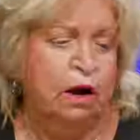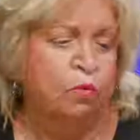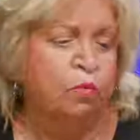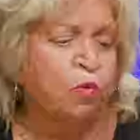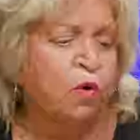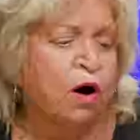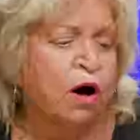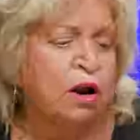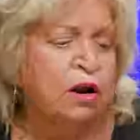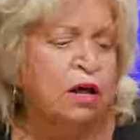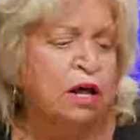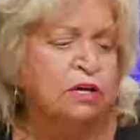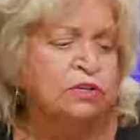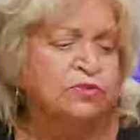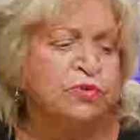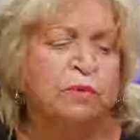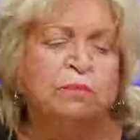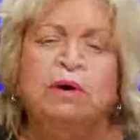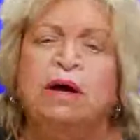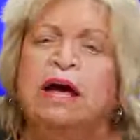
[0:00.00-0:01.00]
One is
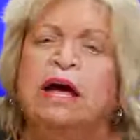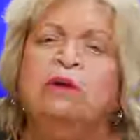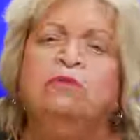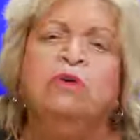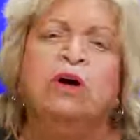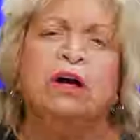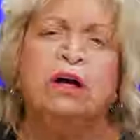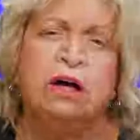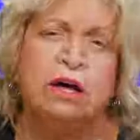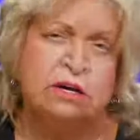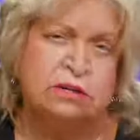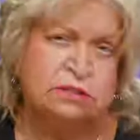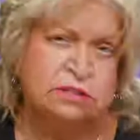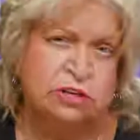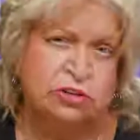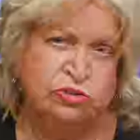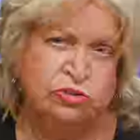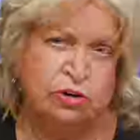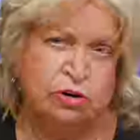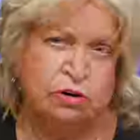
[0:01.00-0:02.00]
from Henry
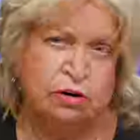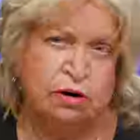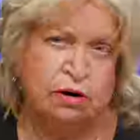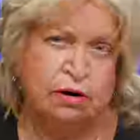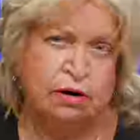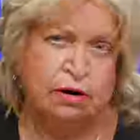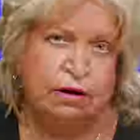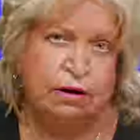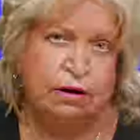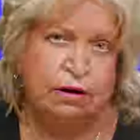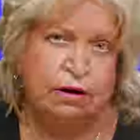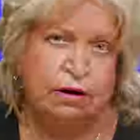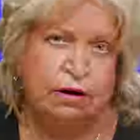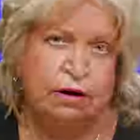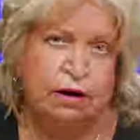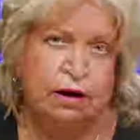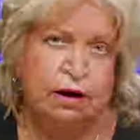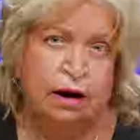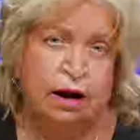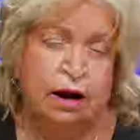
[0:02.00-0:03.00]
Kissinger,
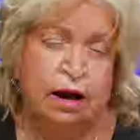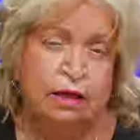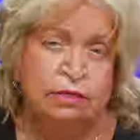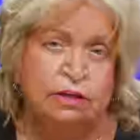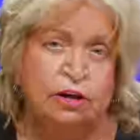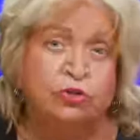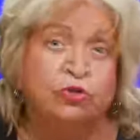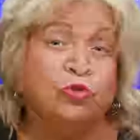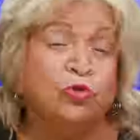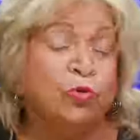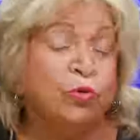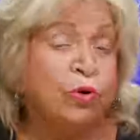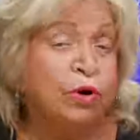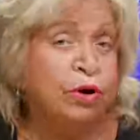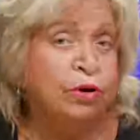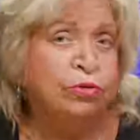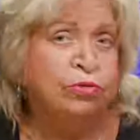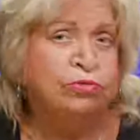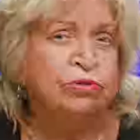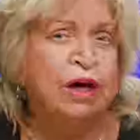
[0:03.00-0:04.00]
the
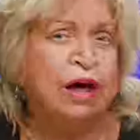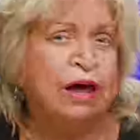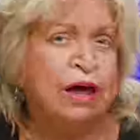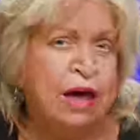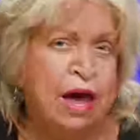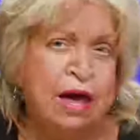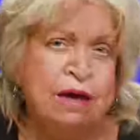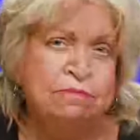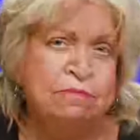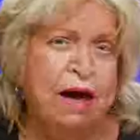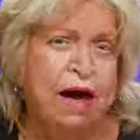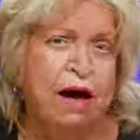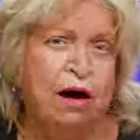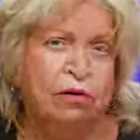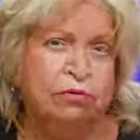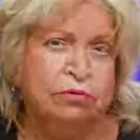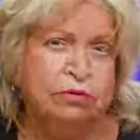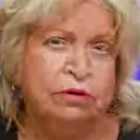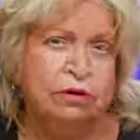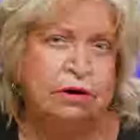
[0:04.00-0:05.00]
truth that came
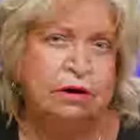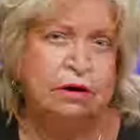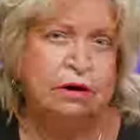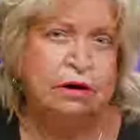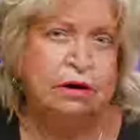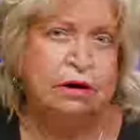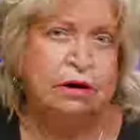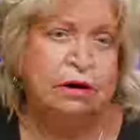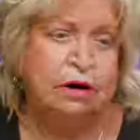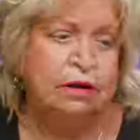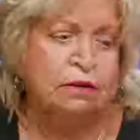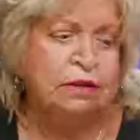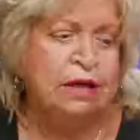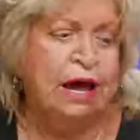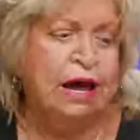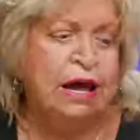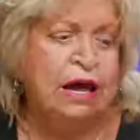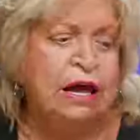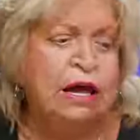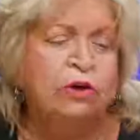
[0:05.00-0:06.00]
out
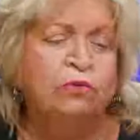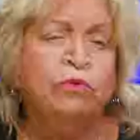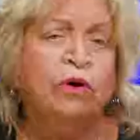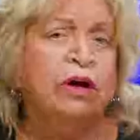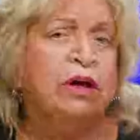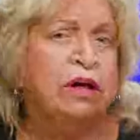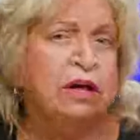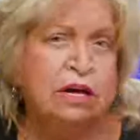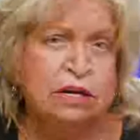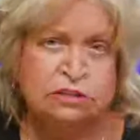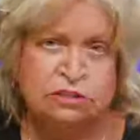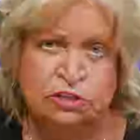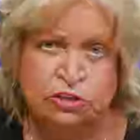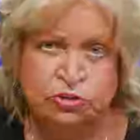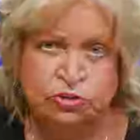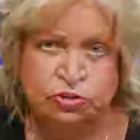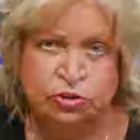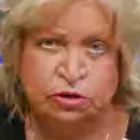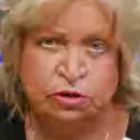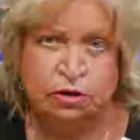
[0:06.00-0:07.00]
that Henry
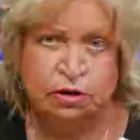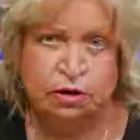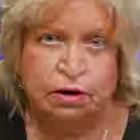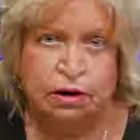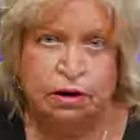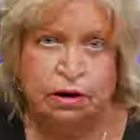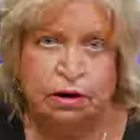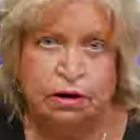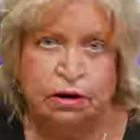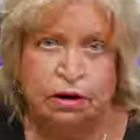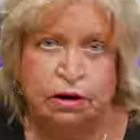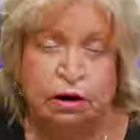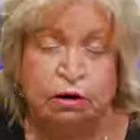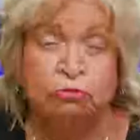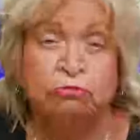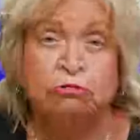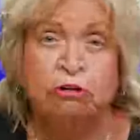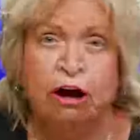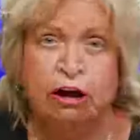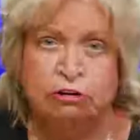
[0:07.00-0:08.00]
Kissinger
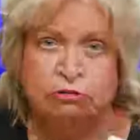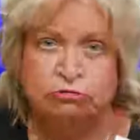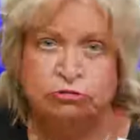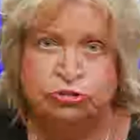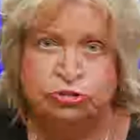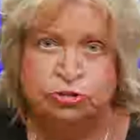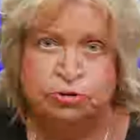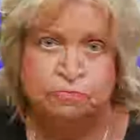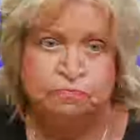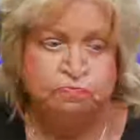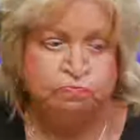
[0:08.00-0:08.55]
wrote,